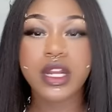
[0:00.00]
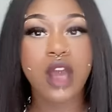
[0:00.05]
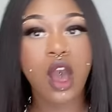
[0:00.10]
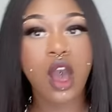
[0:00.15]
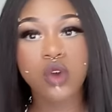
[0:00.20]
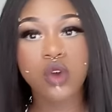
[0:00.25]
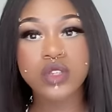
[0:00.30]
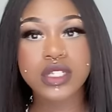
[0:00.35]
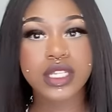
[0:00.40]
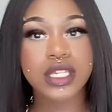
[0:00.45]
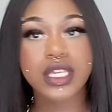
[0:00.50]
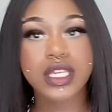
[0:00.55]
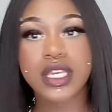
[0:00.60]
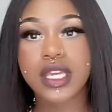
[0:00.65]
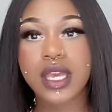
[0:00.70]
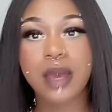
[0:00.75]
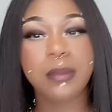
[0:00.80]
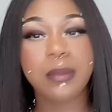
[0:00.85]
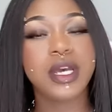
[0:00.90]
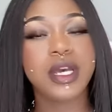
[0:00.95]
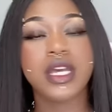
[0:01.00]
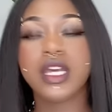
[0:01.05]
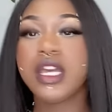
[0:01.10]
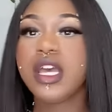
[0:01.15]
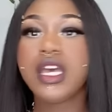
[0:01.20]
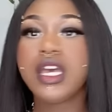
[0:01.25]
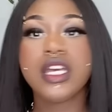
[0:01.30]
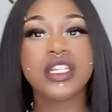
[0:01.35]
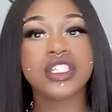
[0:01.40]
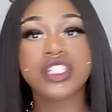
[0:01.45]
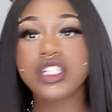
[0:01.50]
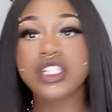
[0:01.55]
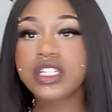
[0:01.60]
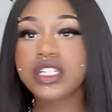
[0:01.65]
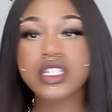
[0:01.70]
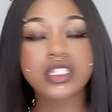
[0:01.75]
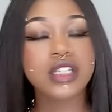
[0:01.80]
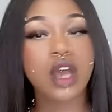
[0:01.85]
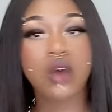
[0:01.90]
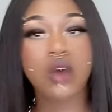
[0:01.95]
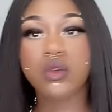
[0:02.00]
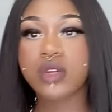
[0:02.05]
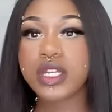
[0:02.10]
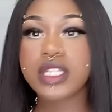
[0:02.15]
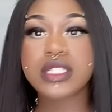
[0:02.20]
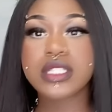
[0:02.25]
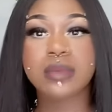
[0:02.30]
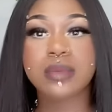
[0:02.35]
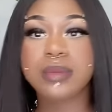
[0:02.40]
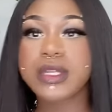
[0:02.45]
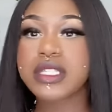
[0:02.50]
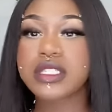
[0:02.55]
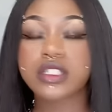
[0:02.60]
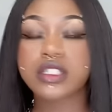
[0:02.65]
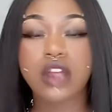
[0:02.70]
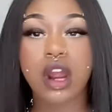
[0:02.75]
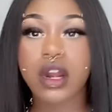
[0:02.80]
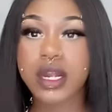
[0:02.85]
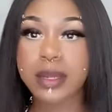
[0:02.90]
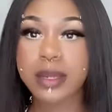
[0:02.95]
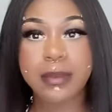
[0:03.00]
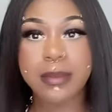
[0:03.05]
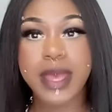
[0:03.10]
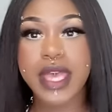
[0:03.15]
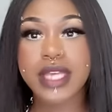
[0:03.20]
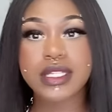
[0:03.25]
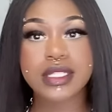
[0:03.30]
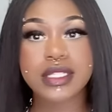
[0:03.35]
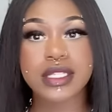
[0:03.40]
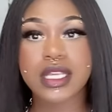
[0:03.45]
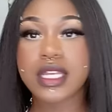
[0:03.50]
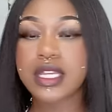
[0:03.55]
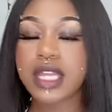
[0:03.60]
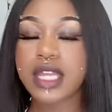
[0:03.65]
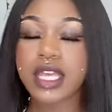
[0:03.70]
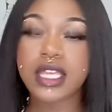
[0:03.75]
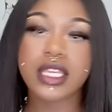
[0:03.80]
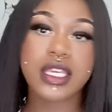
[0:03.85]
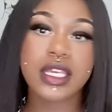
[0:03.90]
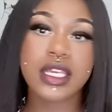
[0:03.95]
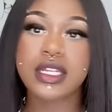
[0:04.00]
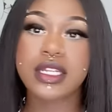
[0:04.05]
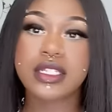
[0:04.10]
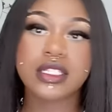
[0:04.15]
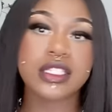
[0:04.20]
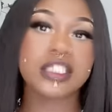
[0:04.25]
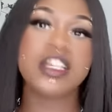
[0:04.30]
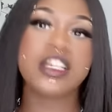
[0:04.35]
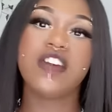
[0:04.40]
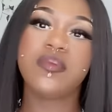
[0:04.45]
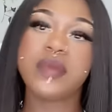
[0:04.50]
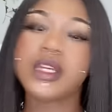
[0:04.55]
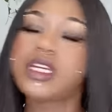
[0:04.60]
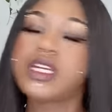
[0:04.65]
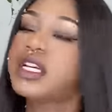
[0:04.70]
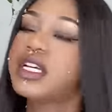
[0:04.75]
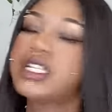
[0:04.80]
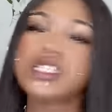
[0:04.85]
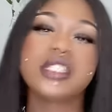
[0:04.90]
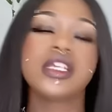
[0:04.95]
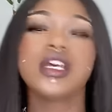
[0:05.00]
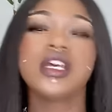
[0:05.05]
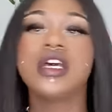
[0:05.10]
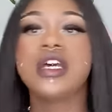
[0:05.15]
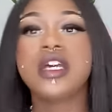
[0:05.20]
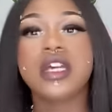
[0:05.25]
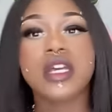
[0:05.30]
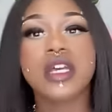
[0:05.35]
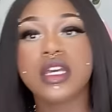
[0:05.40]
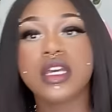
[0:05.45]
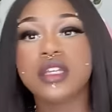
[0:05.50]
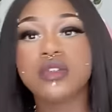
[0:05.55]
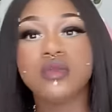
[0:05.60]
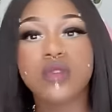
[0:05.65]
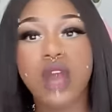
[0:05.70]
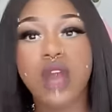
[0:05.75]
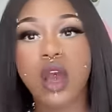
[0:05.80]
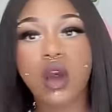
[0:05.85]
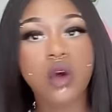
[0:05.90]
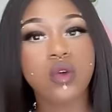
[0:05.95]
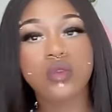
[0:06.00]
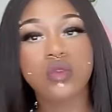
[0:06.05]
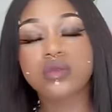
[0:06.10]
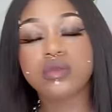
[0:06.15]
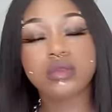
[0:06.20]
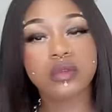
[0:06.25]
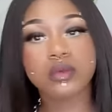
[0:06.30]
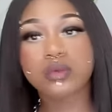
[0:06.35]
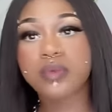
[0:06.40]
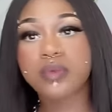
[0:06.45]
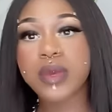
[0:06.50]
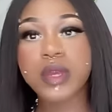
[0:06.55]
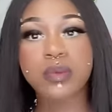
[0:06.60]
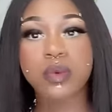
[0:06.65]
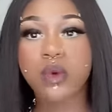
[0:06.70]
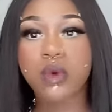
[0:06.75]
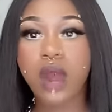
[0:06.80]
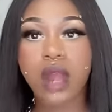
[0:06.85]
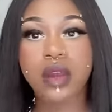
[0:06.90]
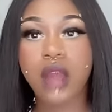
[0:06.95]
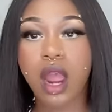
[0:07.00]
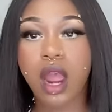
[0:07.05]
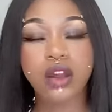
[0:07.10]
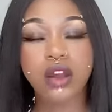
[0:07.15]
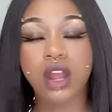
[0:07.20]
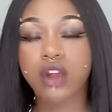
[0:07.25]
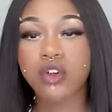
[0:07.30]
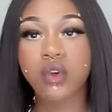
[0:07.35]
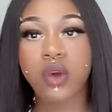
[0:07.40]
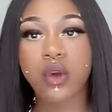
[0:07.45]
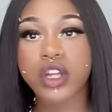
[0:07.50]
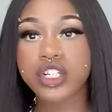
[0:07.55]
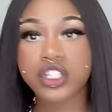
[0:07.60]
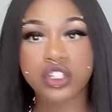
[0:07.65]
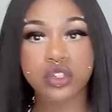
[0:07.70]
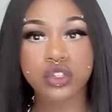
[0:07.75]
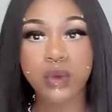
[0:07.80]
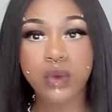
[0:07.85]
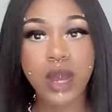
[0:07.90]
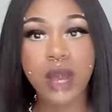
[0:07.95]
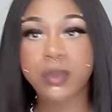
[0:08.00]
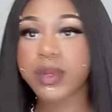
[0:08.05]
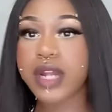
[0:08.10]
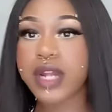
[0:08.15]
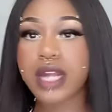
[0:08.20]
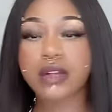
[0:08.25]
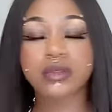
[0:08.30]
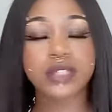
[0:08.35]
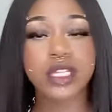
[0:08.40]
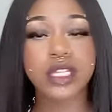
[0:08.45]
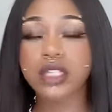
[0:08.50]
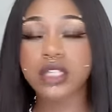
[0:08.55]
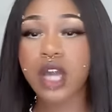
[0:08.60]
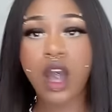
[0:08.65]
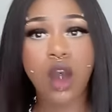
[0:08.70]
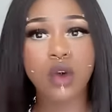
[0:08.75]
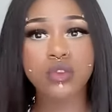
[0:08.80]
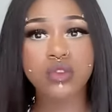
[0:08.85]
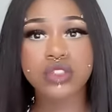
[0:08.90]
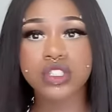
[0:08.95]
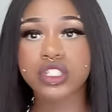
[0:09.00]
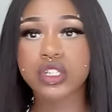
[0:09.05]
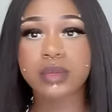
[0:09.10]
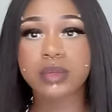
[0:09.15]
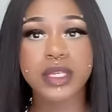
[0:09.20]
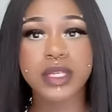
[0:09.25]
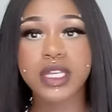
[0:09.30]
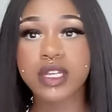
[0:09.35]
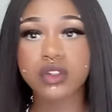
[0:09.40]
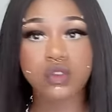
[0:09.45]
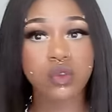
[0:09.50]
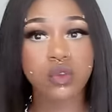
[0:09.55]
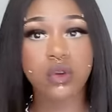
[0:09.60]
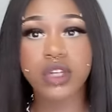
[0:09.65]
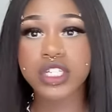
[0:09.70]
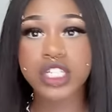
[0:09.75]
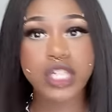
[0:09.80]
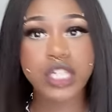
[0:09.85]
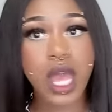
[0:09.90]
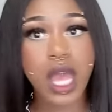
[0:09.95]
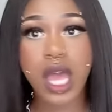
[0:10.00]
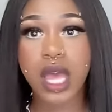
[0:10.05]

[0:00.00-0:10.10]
the host again, but she just don't need to be starting mess and, and getting into stuff because you know people are, are are crunching you up, and I don't think the host should be getting crunched up.